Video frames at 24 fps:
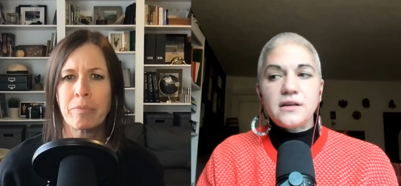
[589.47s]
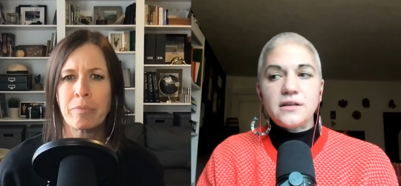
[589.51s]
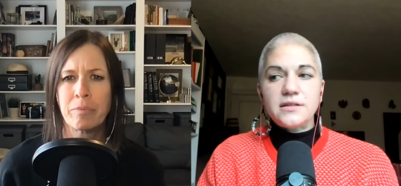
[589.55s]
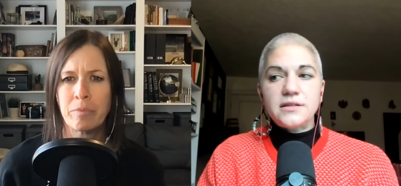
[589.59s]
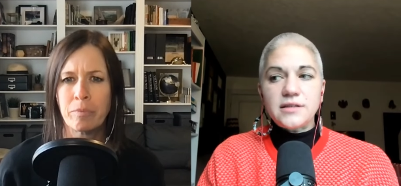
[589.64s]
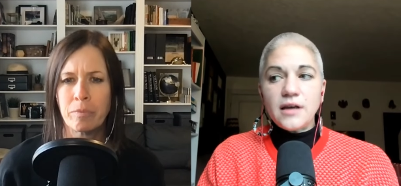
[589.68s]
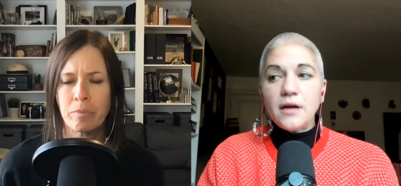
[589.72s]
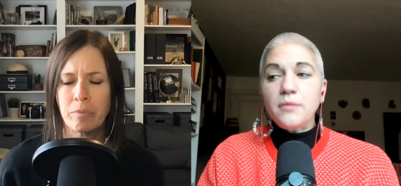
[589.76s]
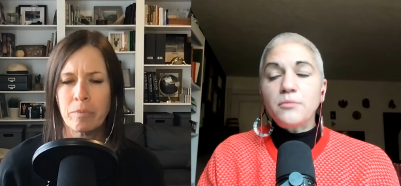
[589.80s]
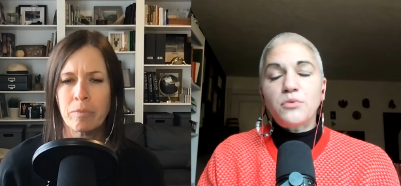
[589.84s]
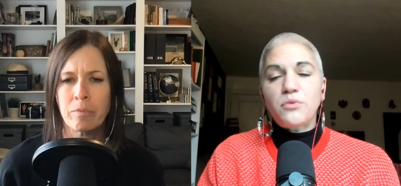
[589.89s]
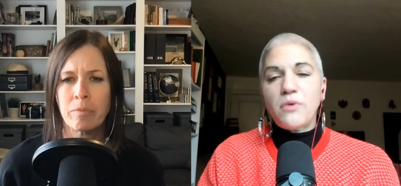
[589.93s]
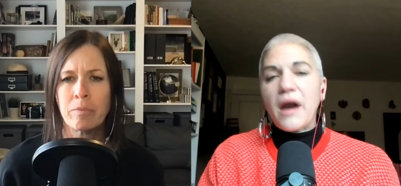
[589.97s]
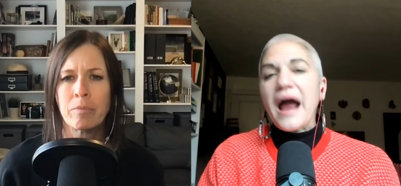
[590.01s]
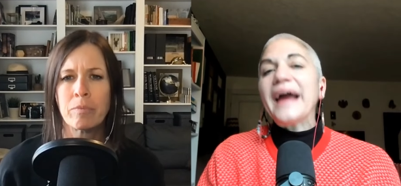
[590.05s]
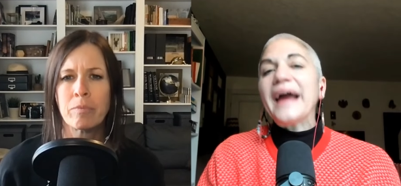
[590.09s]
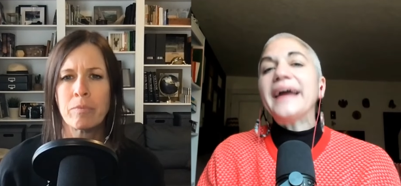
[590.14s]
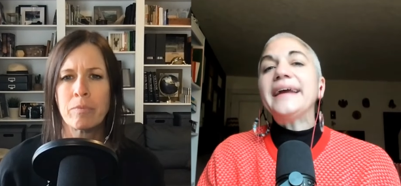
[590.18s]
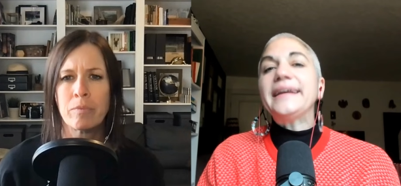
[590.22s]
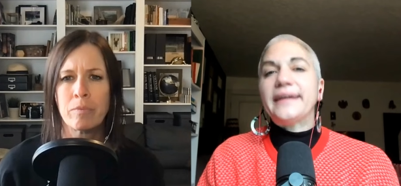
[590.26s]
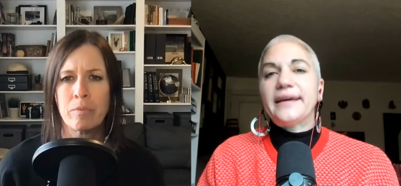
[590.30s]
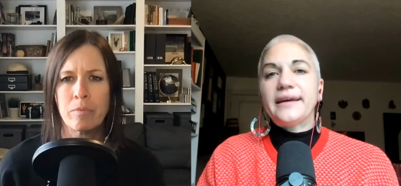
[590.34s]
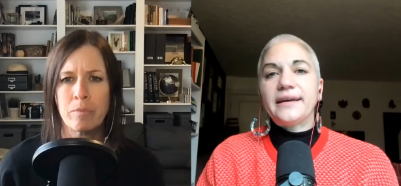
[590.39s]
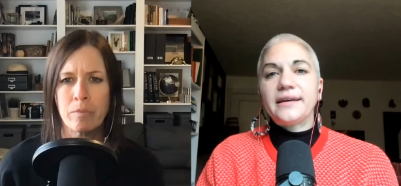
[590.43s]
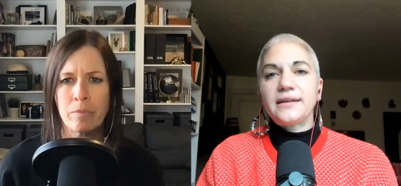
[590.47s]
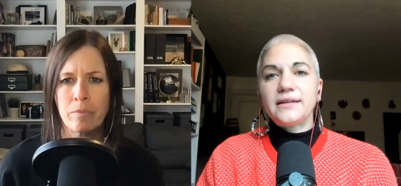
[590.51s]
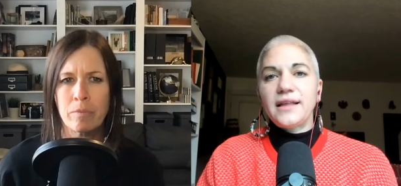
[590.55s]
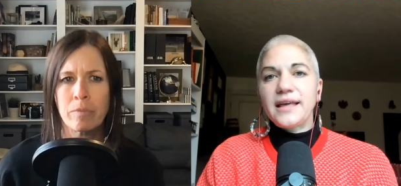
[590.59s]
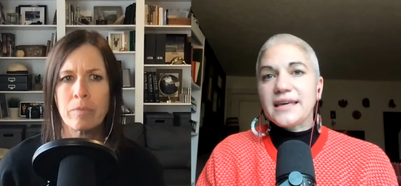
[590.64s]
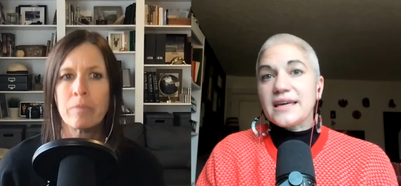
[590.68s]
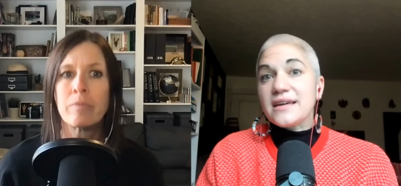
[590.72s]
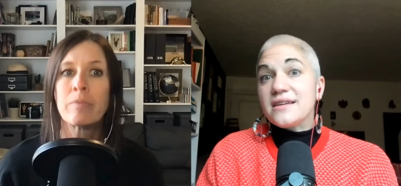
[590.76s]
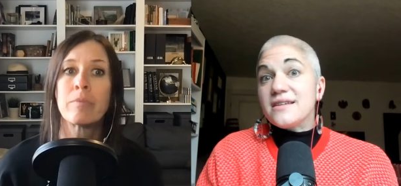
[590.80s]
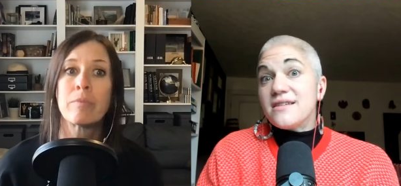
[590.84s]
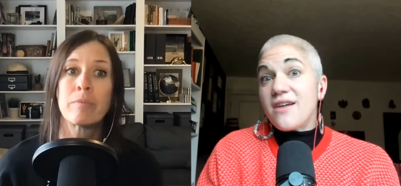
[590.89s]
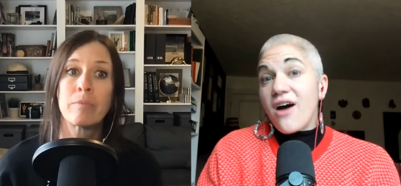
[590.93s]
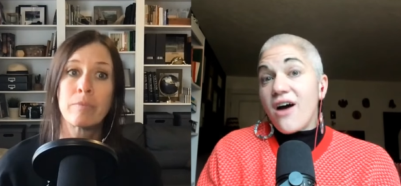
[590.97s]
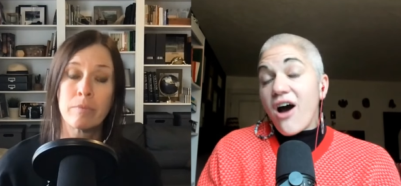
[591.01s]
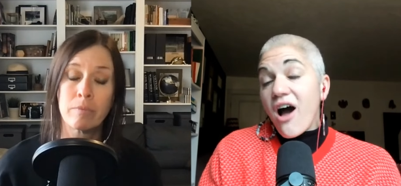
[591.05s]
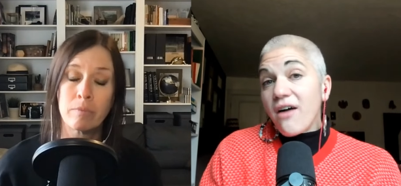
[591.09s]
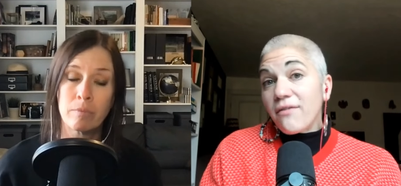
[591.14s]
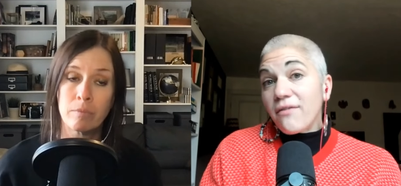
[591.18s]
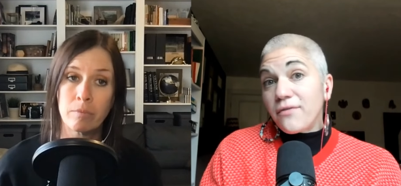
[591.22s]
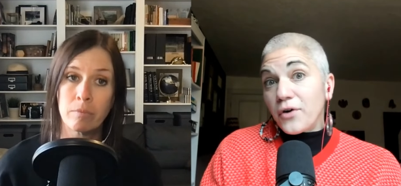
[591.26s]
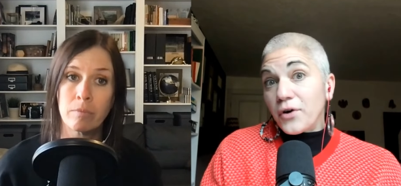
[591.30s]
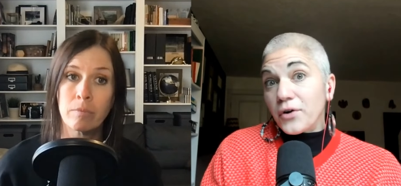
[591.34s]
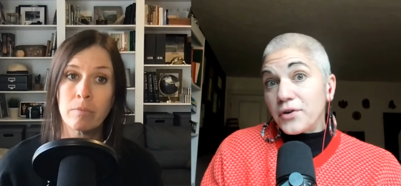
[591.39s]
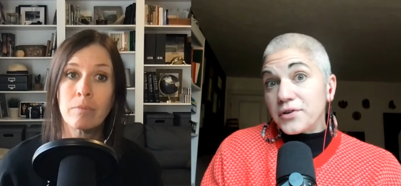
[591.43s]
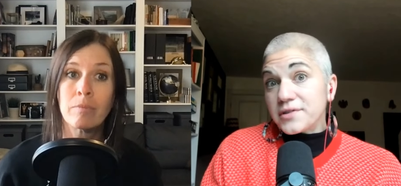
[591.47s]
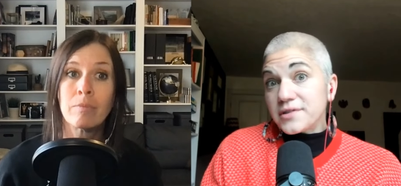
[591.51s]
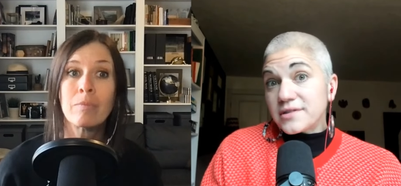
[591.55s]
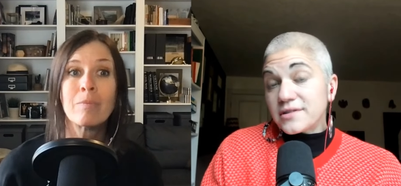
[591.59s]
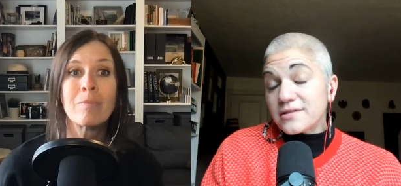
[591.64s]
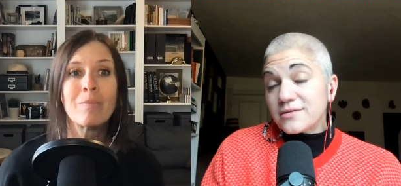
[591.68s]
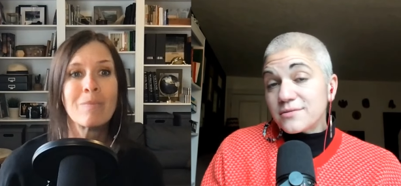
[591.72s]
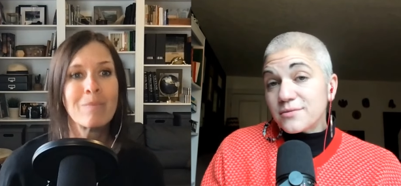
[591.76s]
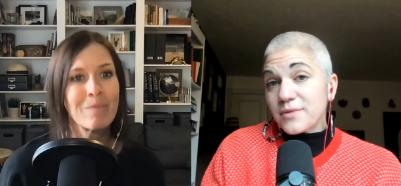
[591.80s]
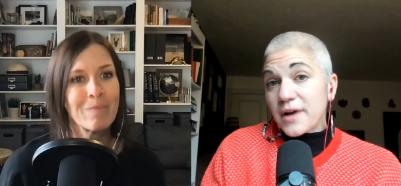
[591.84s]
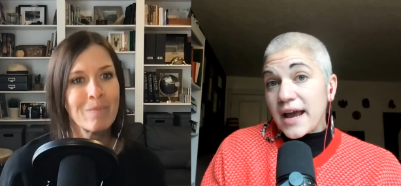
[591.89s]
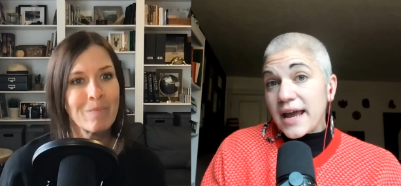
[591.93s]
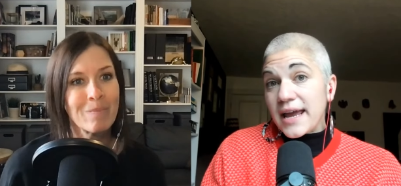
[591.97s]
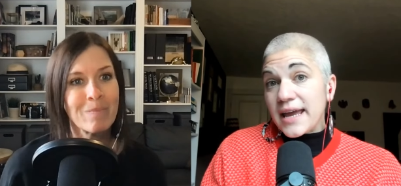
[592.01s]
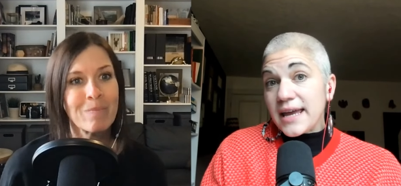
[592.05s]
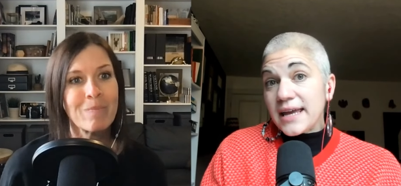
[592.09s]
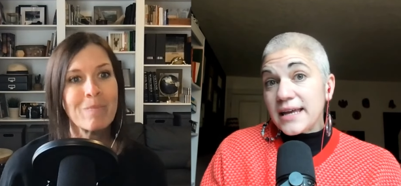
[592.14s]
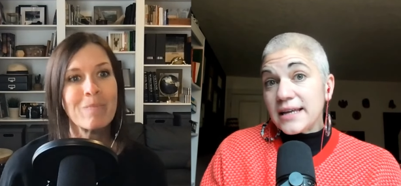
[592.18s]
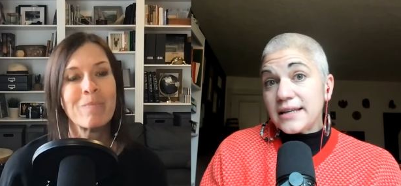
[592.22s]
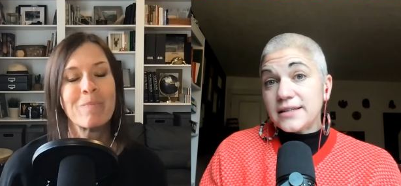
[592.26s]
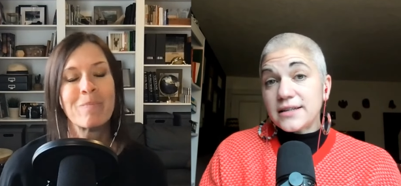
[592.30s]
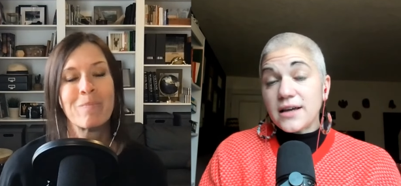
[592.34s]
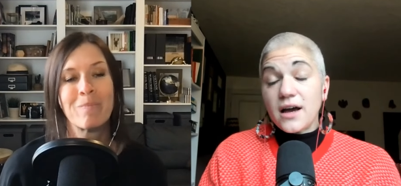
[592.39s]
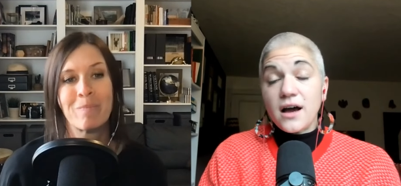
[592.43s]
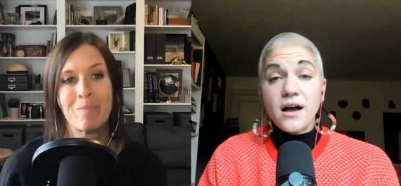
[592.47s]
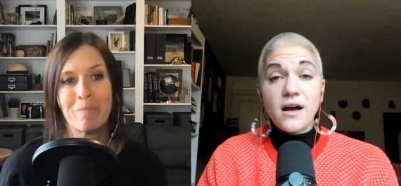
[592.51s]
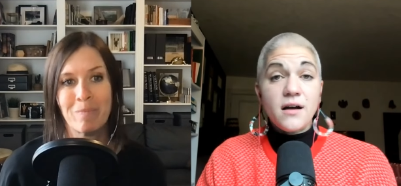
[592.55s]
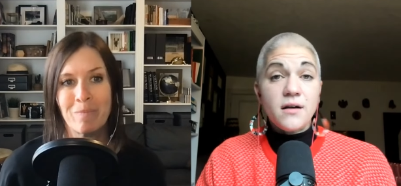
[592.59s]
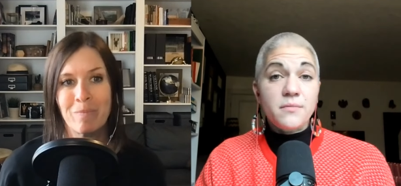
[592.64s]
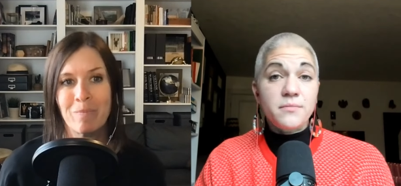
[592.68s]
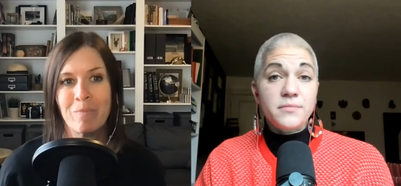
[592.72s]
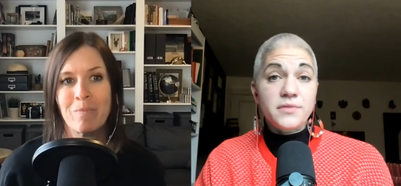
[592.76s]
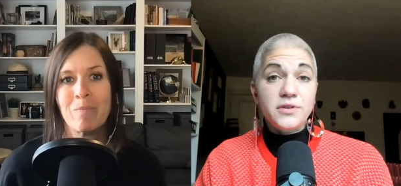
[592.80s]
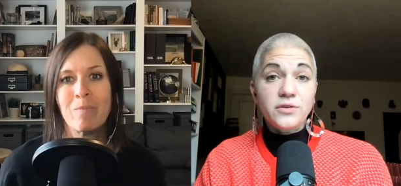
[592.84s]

Speaker 1: some writing like in novels right um,